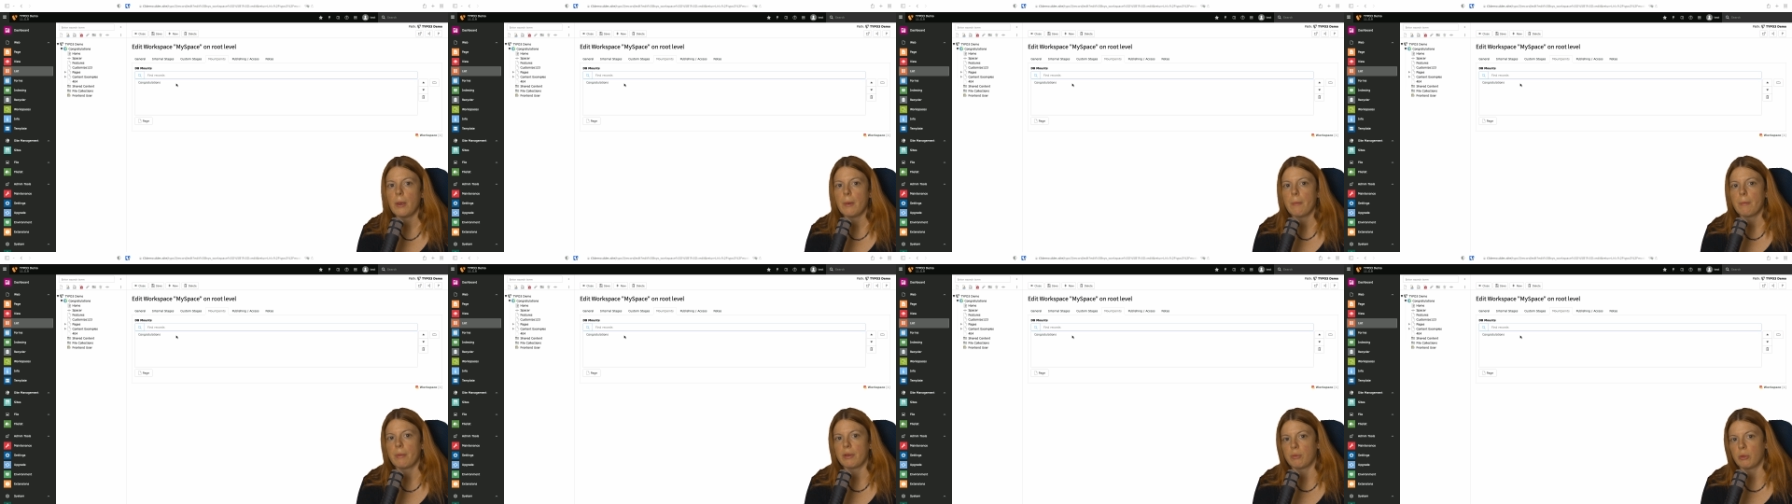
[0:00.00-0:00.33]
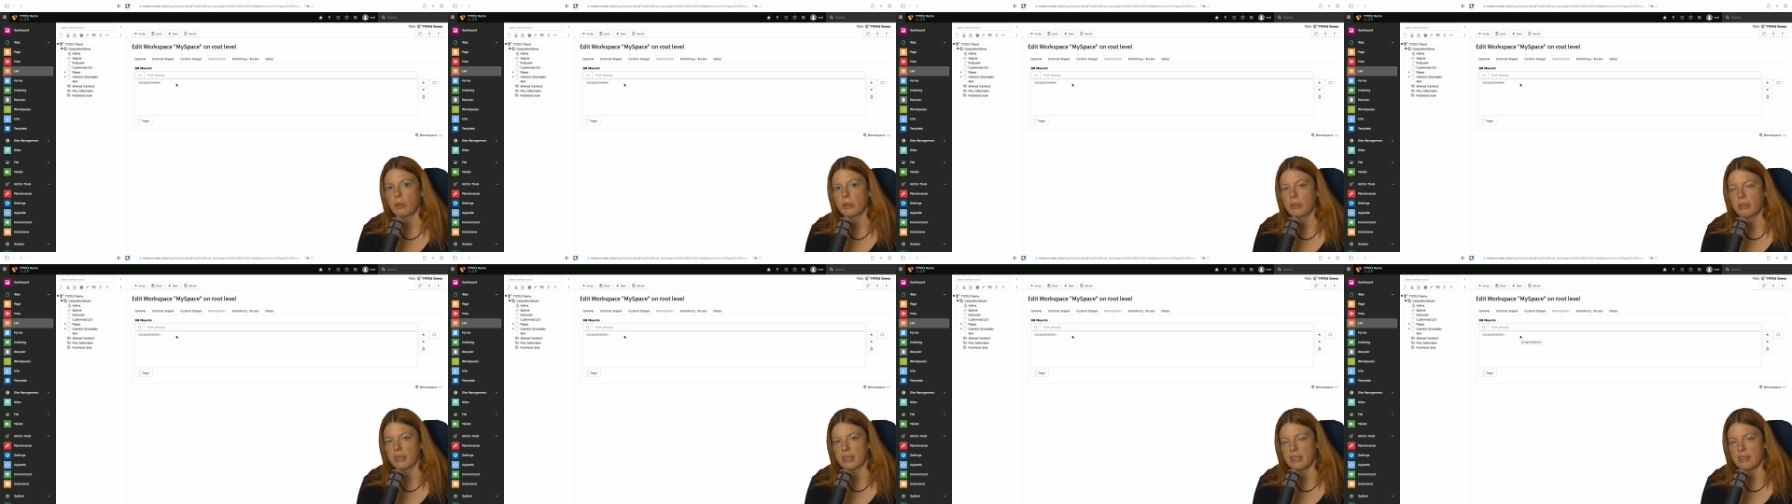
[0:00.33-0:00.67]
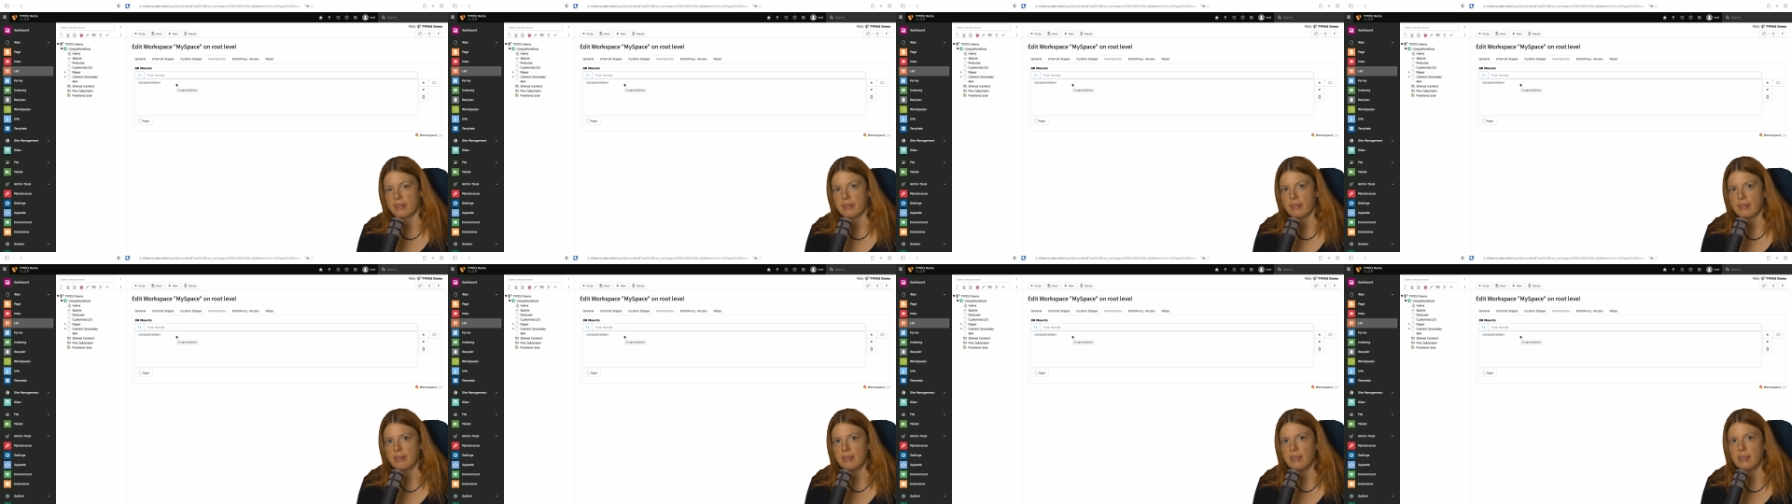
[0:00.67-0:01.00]
But what you can
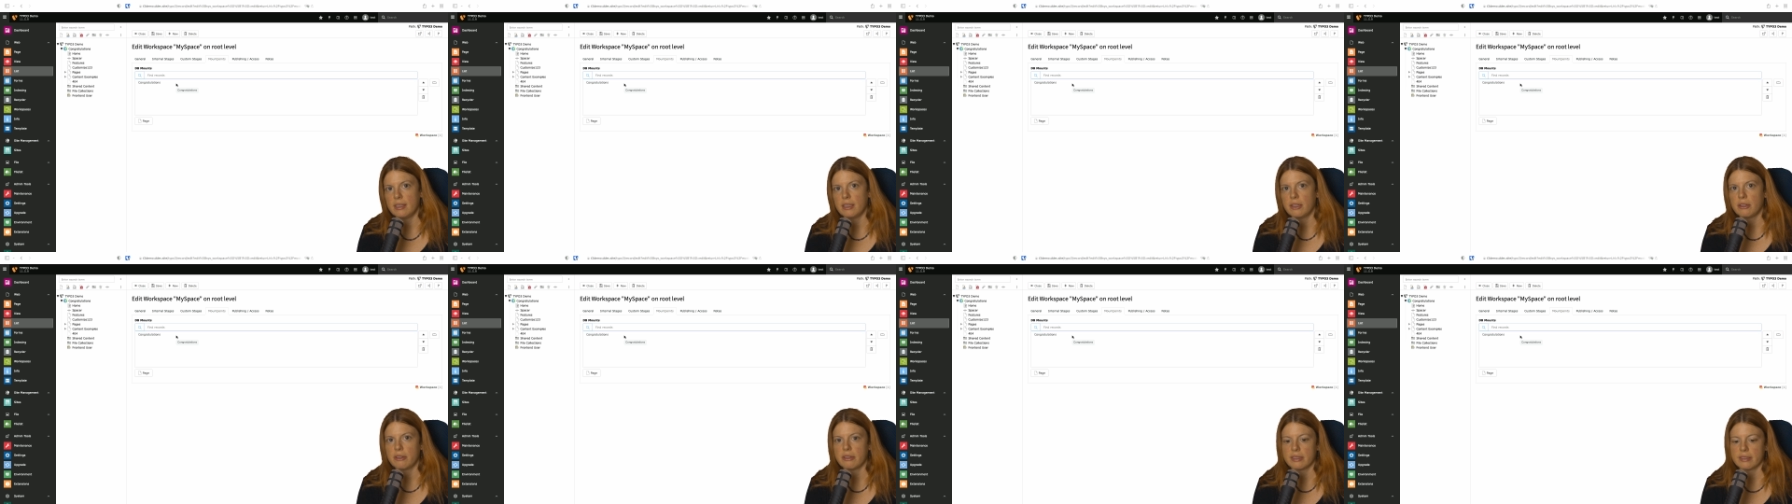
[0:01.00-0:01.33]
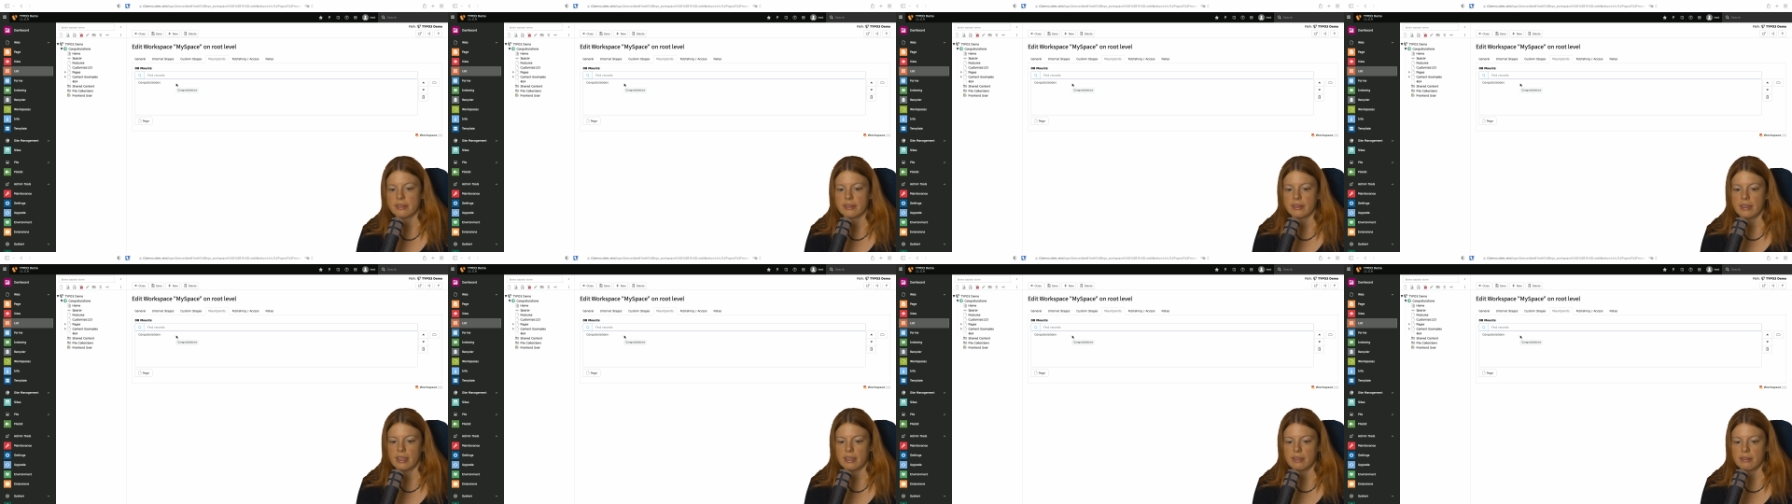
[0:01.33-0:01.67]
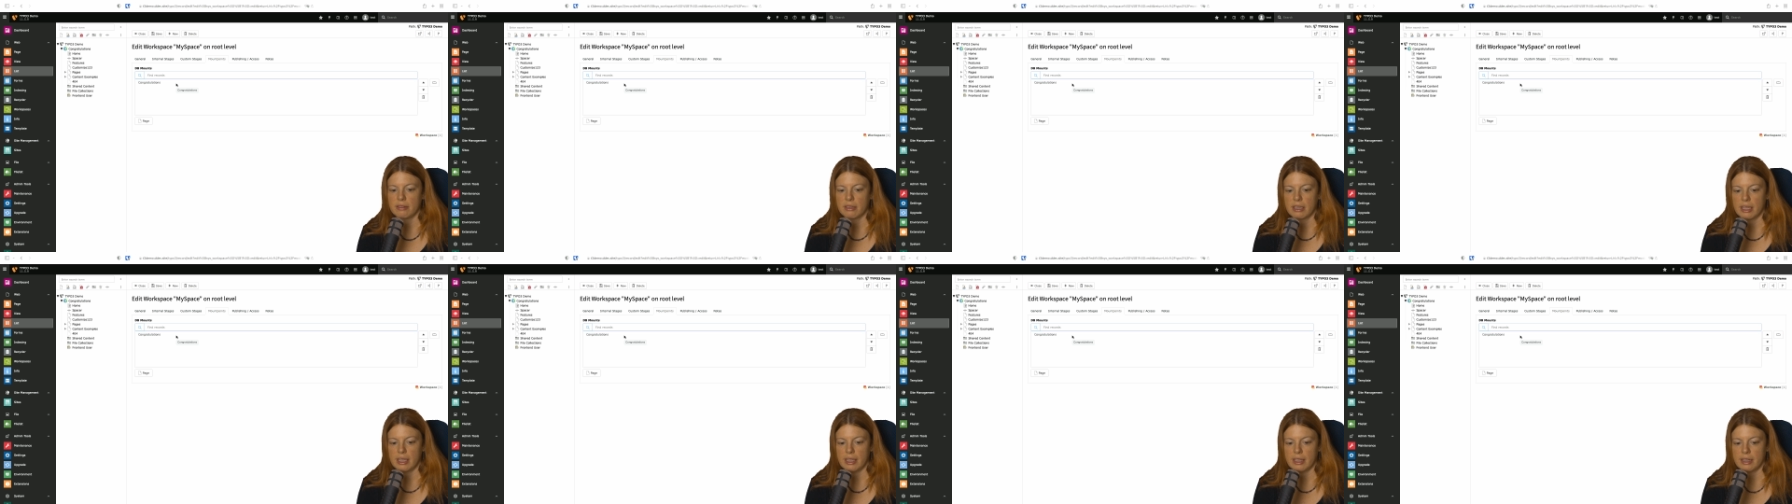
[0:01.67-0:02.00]
see here is that you
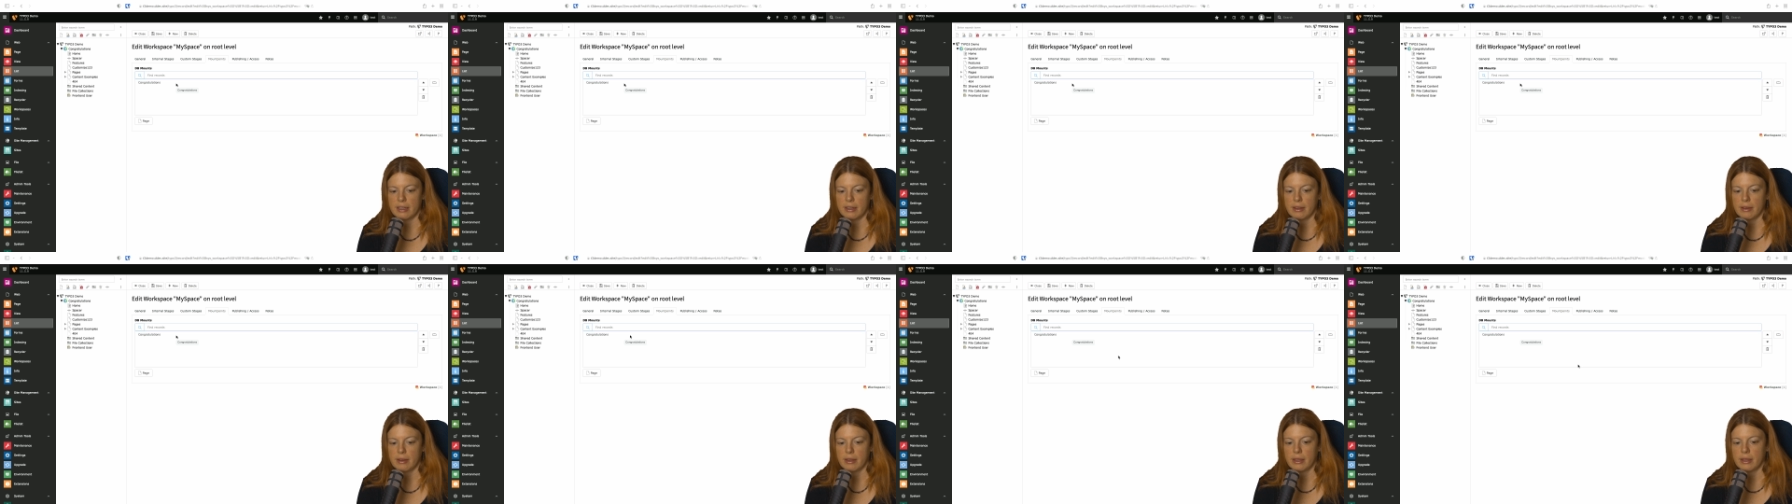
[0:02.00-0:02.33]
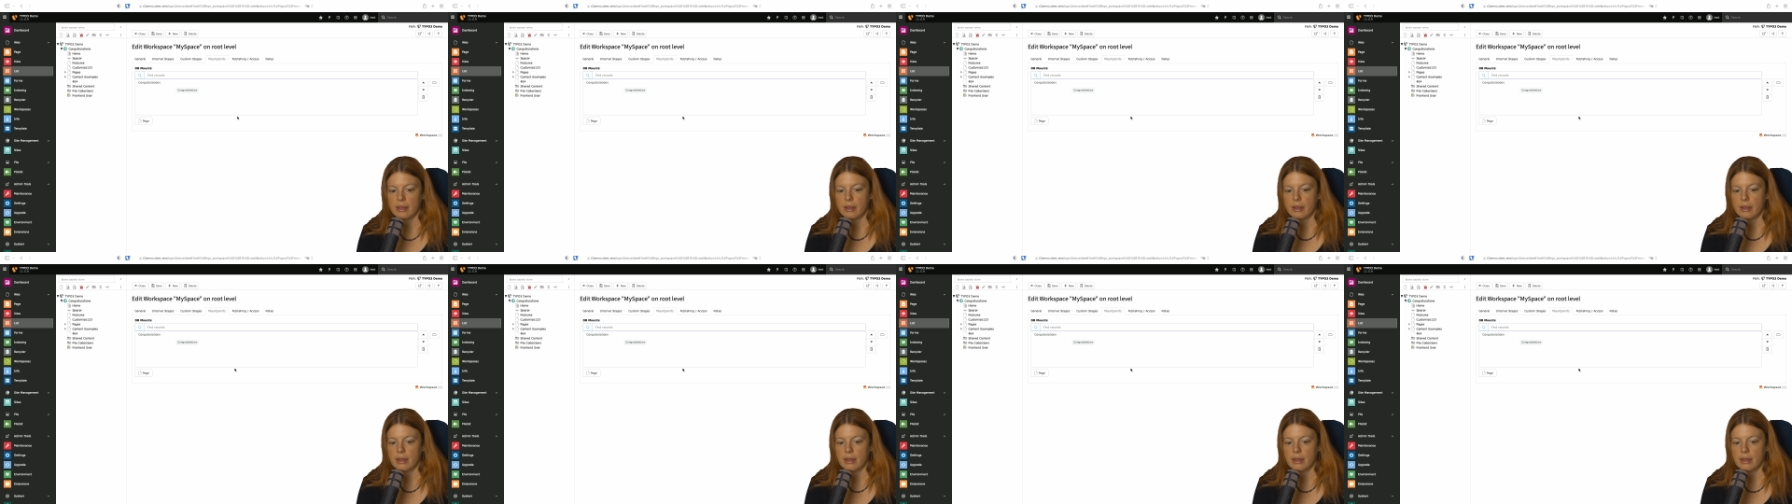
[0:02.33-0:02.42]
can